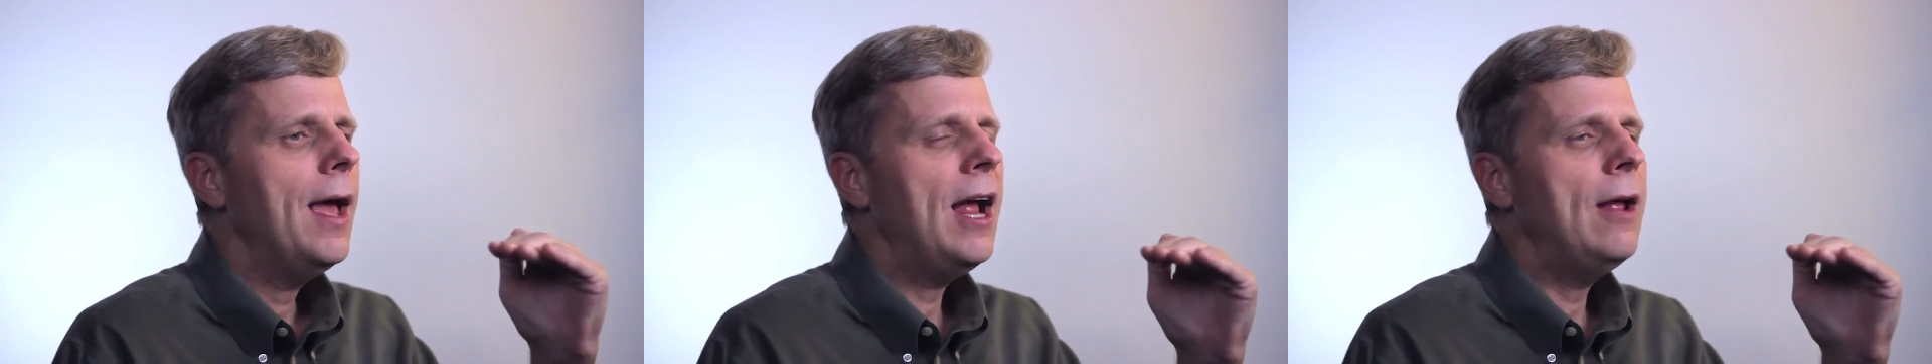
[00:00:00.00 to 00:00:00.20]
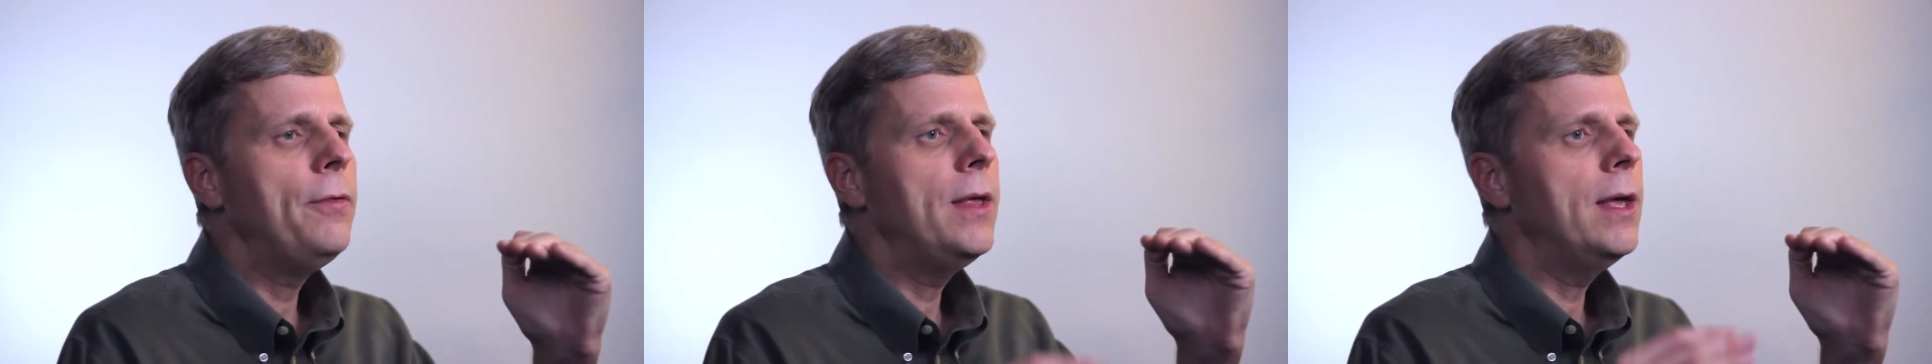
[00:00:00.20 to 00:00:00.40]

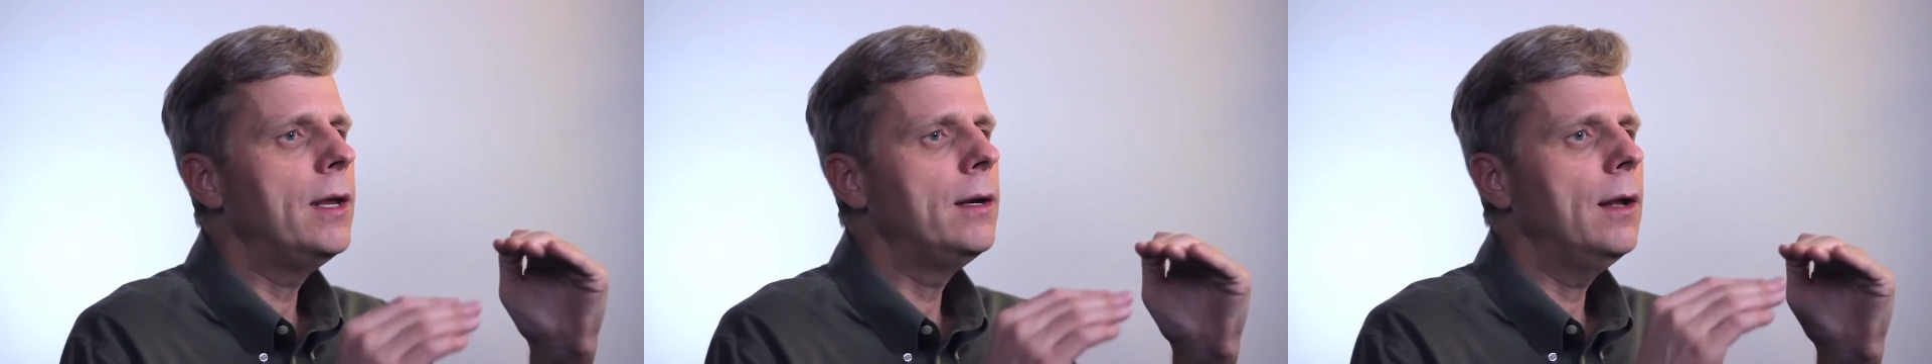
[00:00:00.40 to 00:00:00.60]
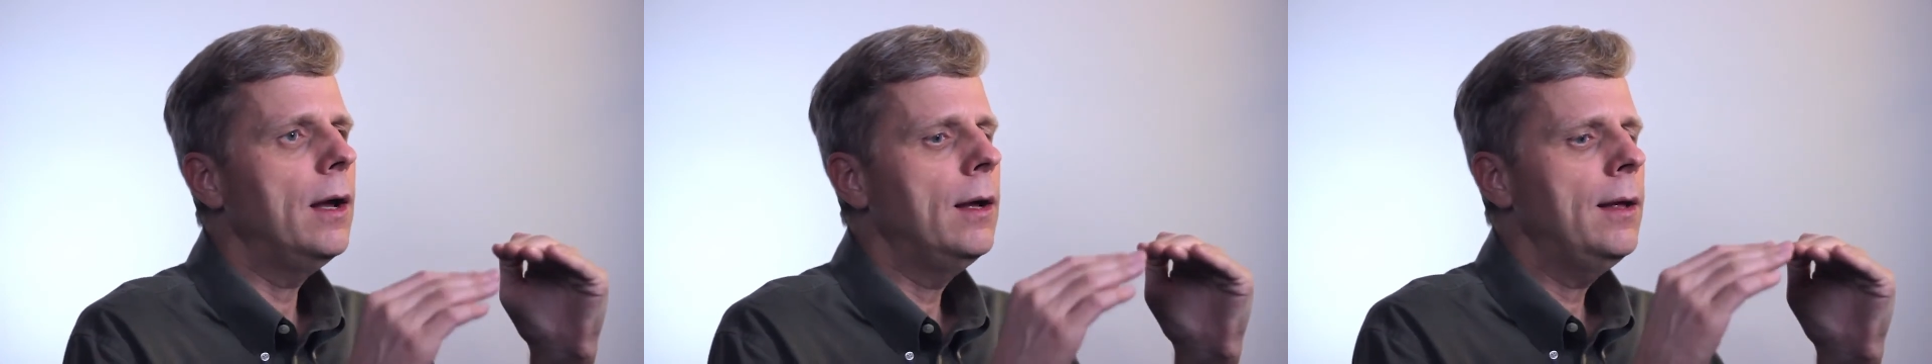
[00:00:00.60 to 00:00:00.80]
and
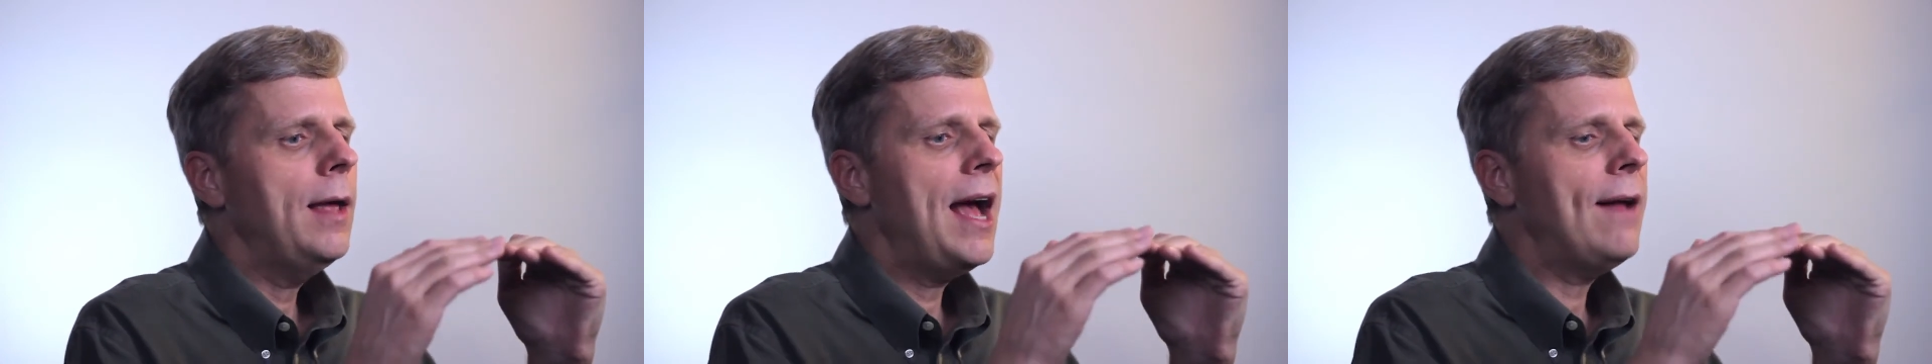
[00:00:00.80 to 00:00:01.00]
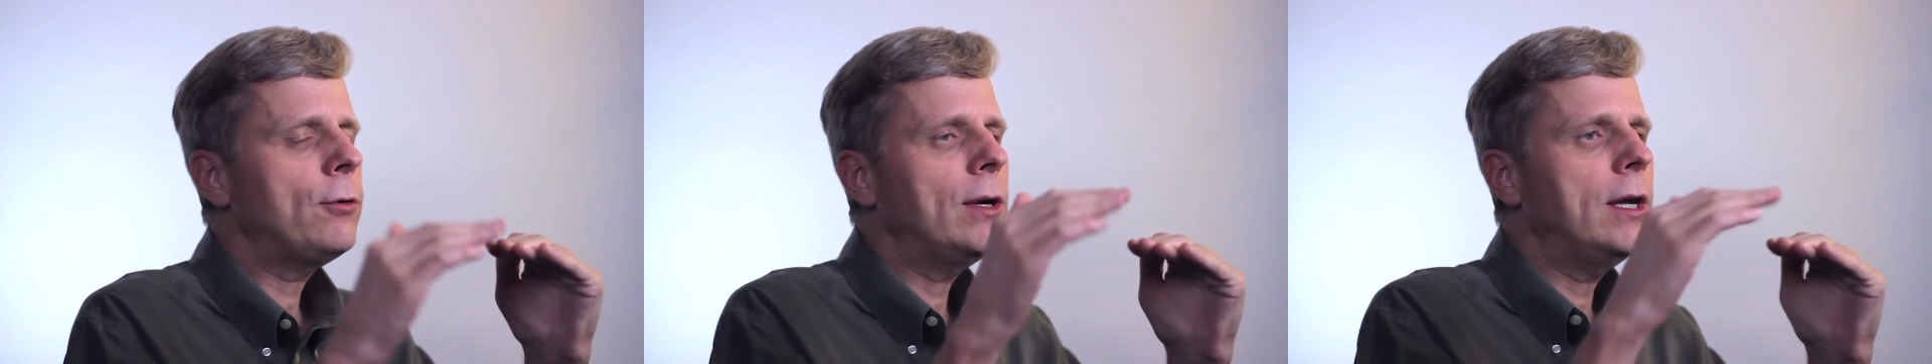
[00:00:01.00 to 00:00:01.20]
then
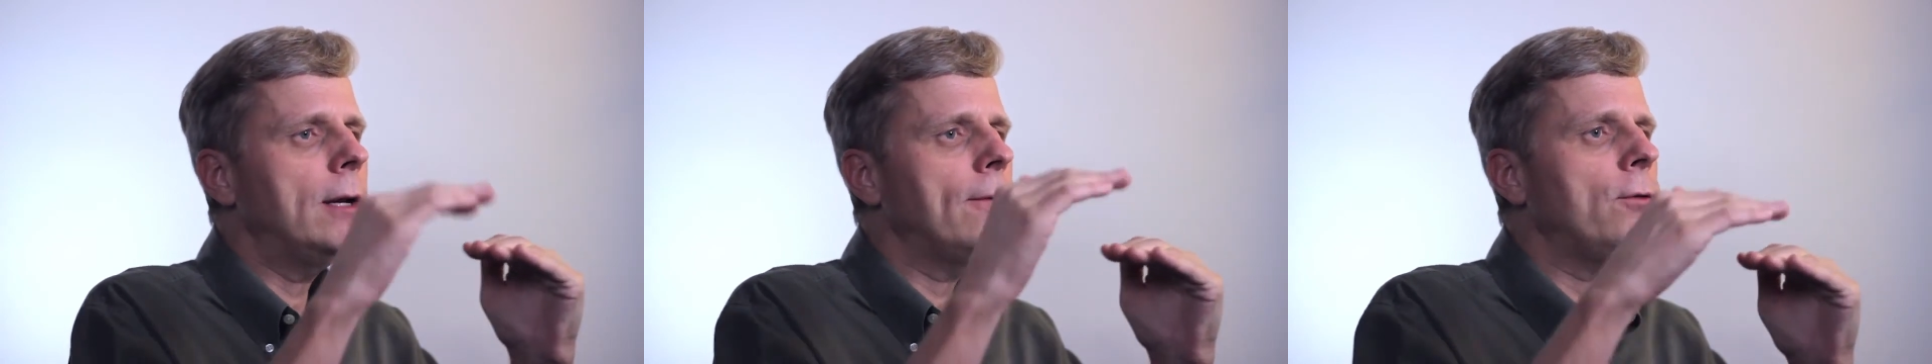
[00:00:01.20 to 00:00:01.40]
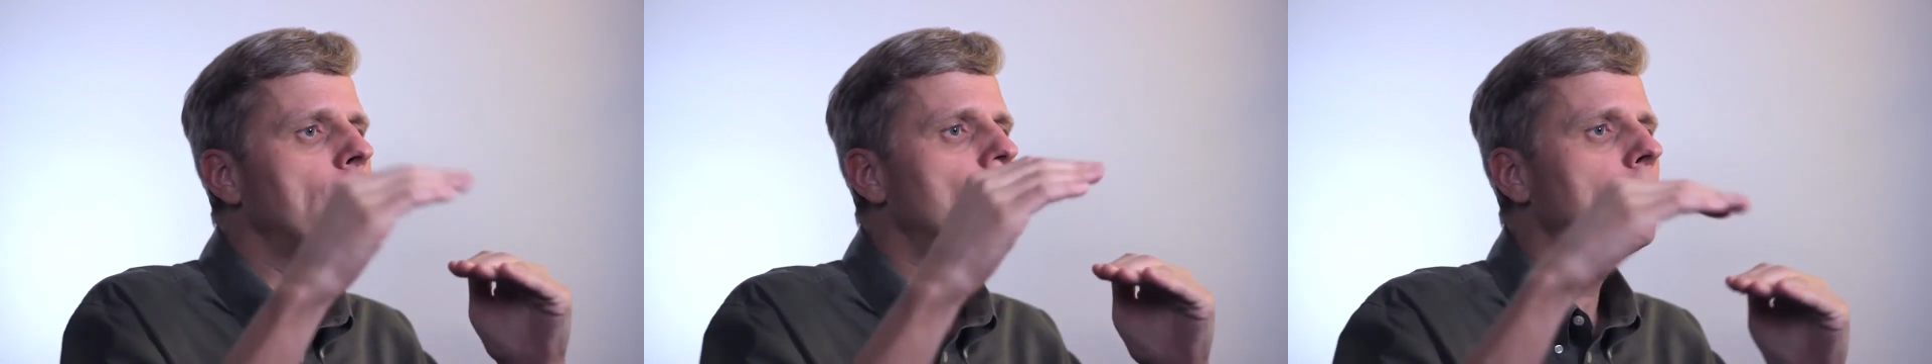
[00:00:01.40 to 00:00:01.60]
after I get
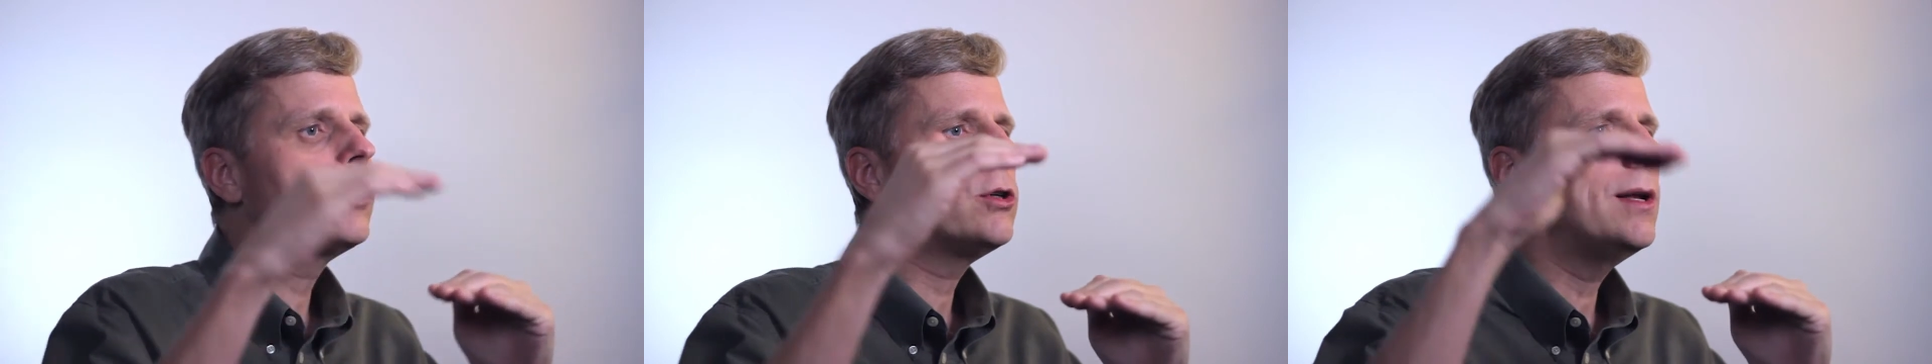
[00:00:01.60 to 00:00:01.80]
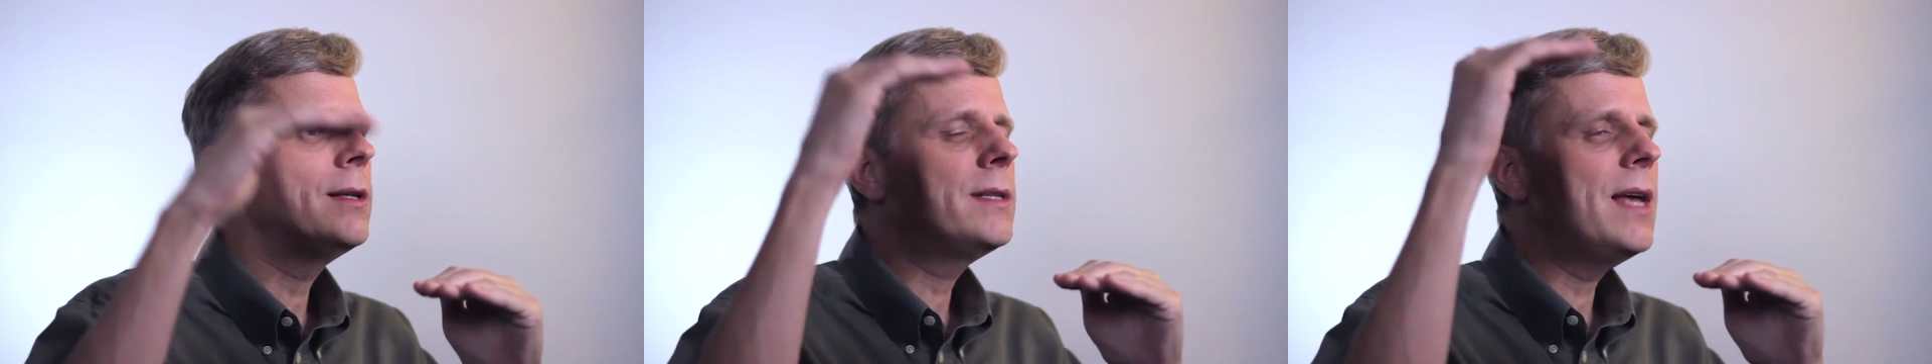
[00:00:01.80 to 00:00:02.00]
a few more
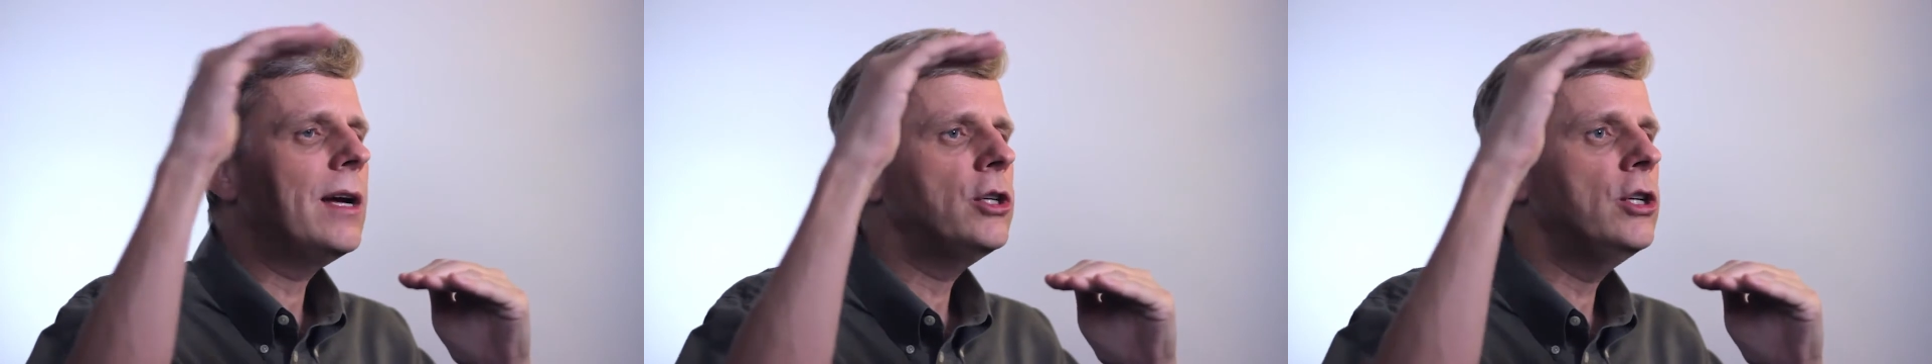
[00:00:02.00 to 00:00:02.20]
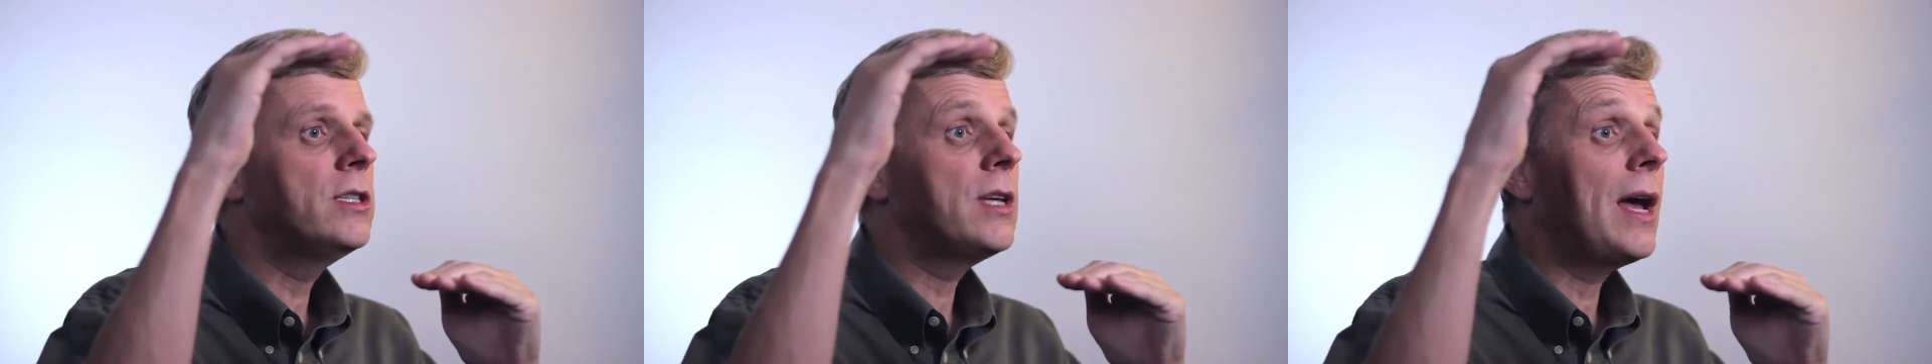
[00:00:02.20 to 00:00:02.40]

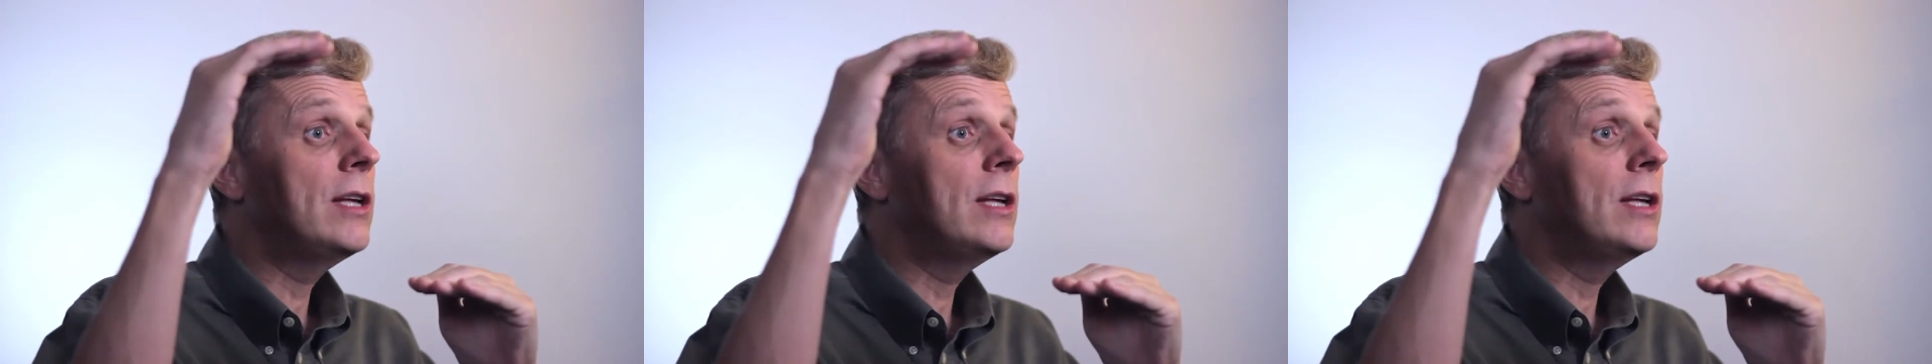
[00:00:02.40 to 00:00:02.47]
transactions,